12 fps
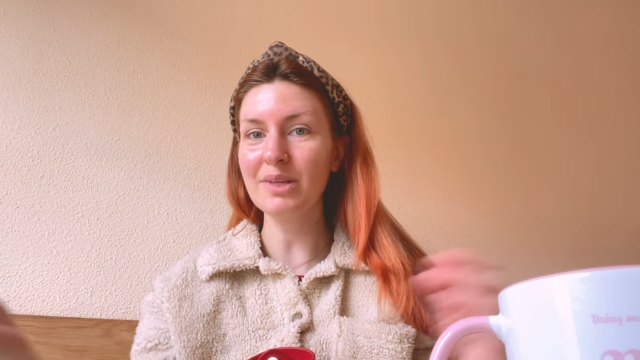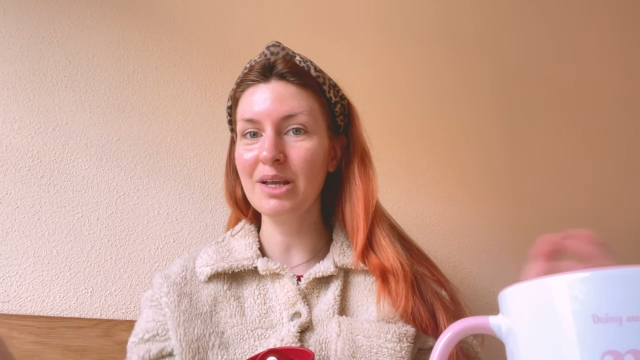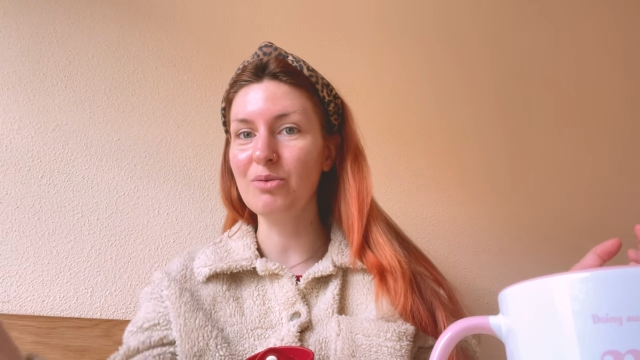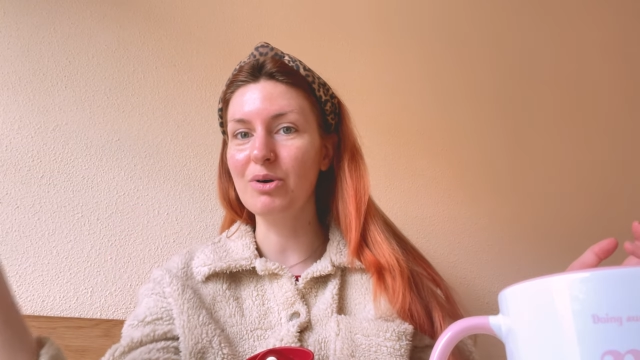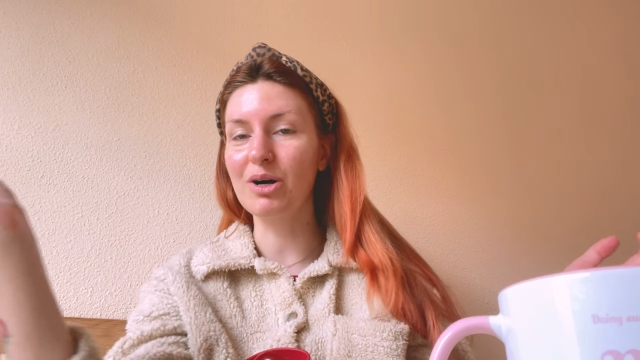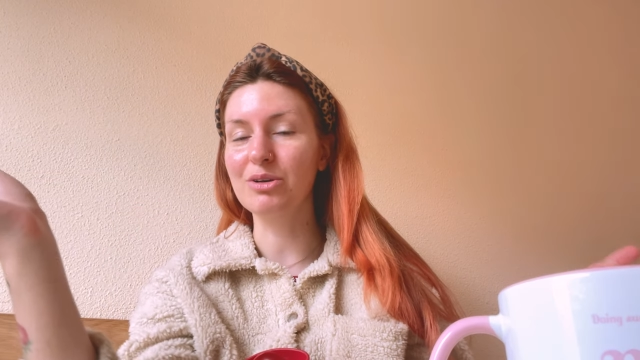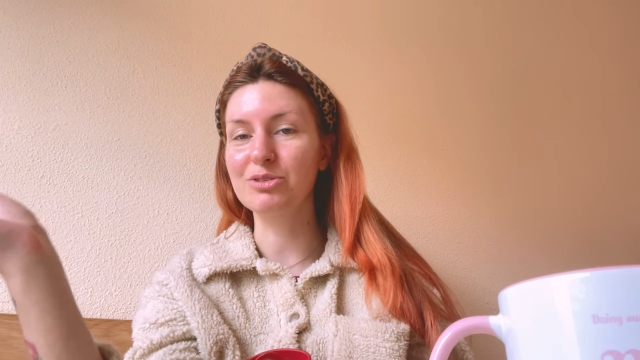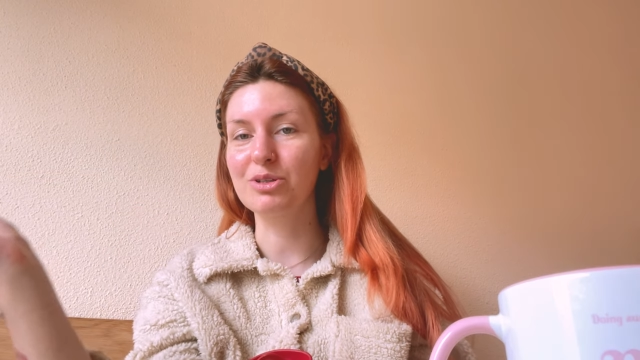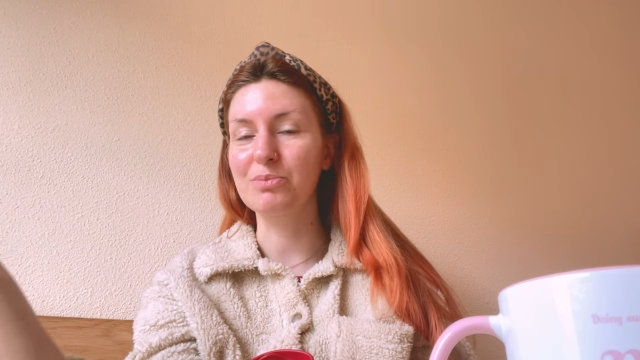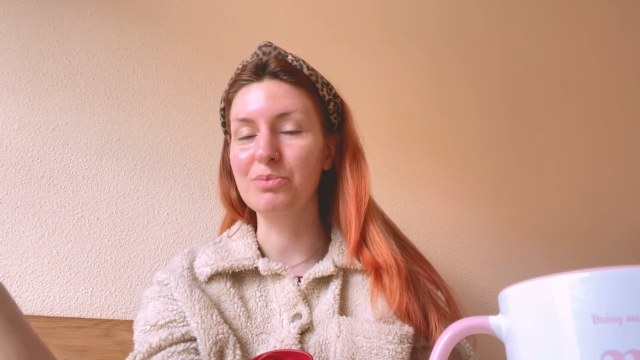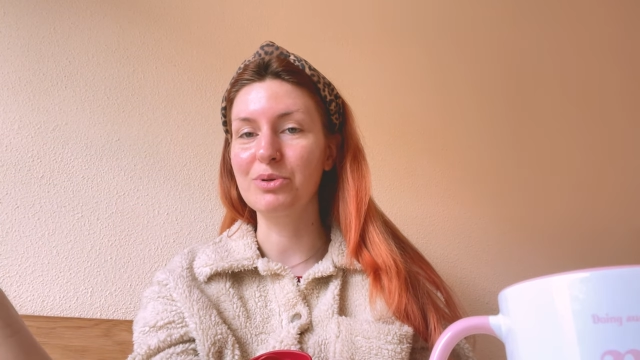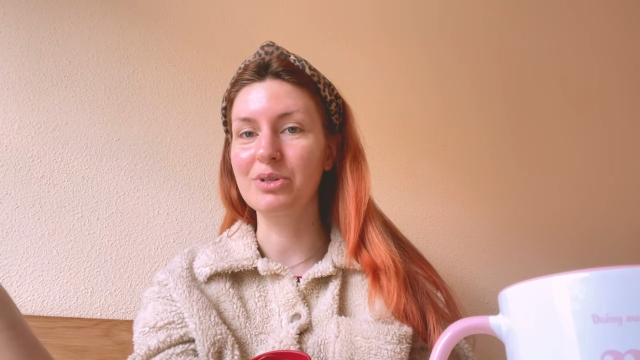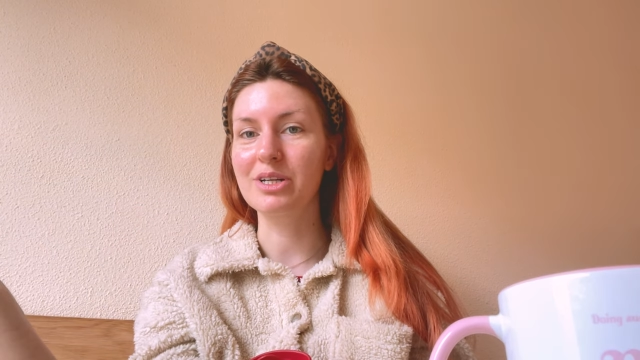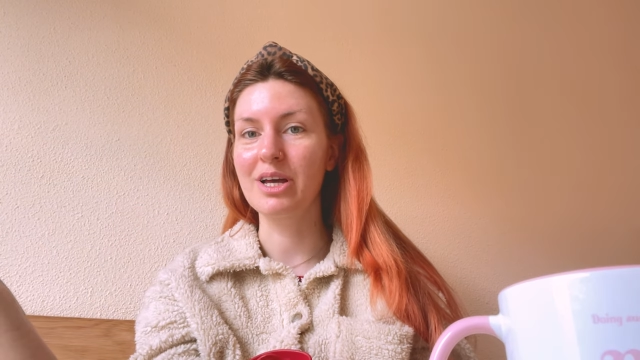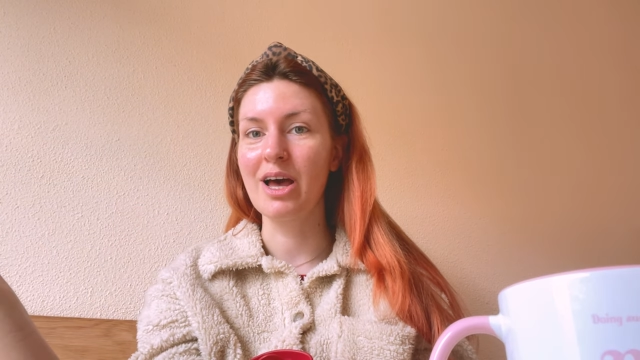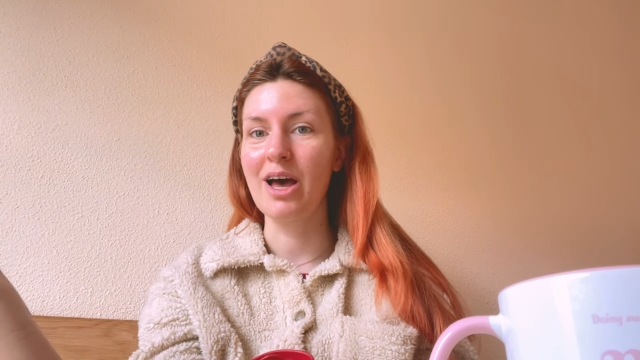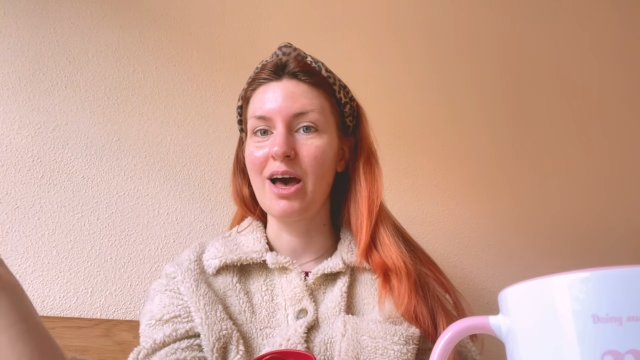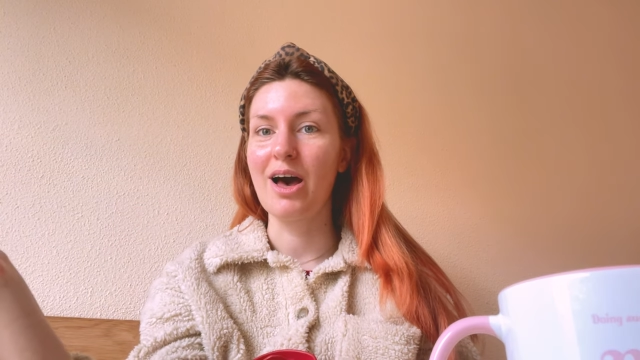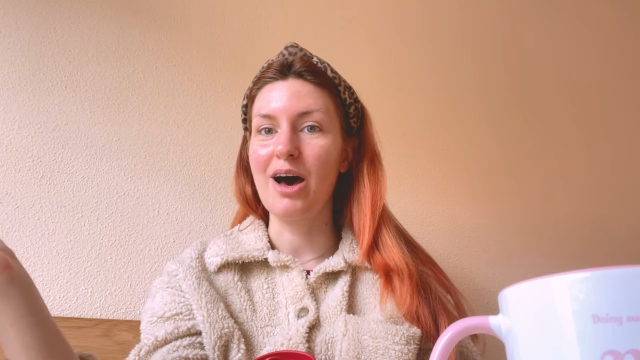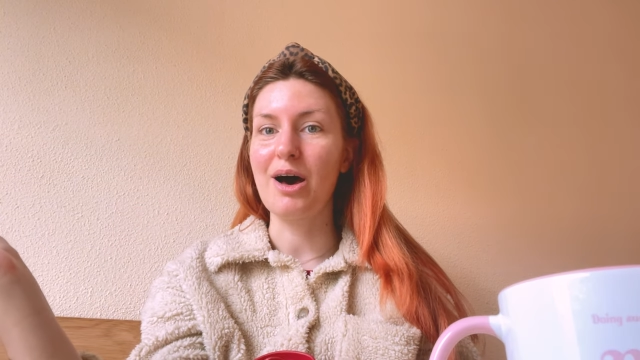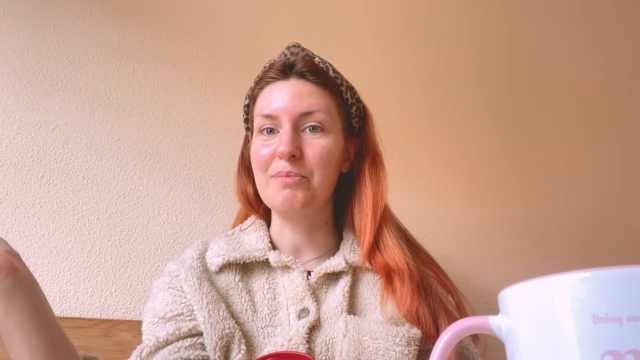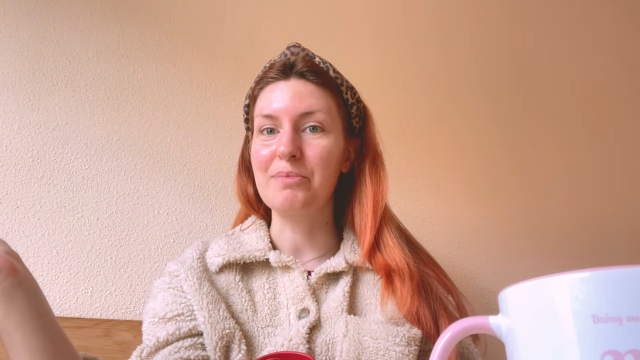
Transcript: I will also put a